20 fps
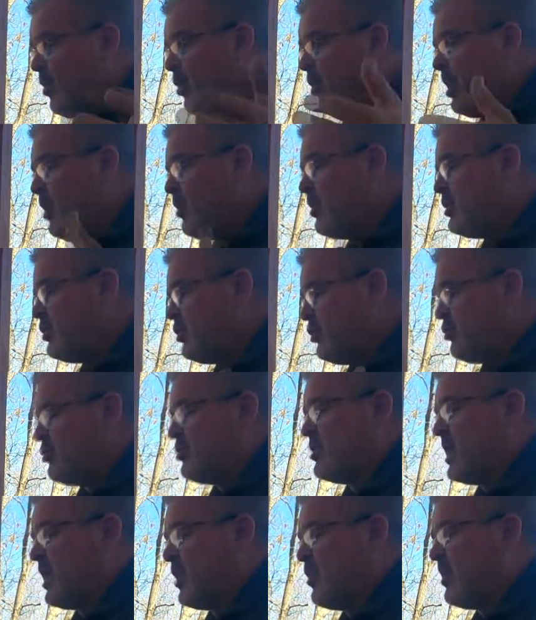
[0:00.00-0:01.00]
What would you
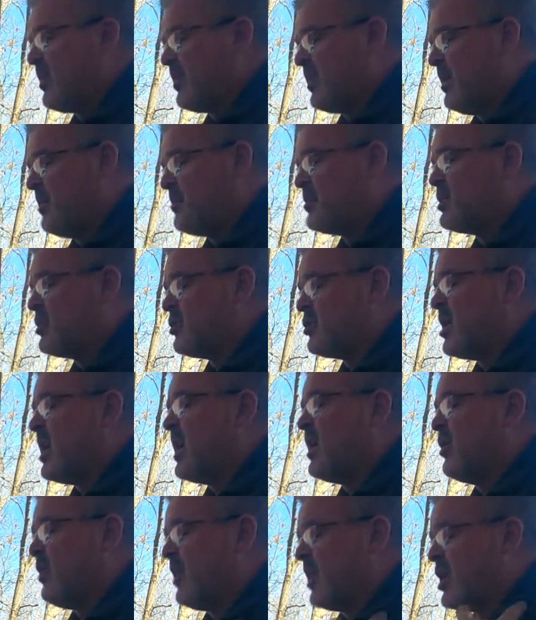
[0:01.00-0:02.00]
share with them to
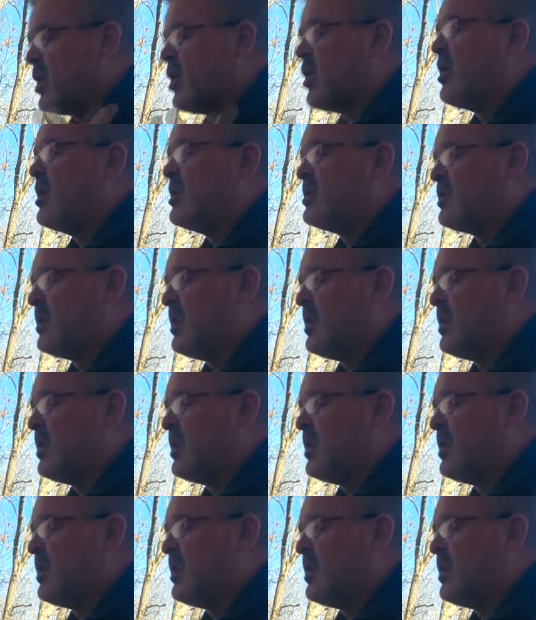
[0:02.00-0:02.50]
try to encourage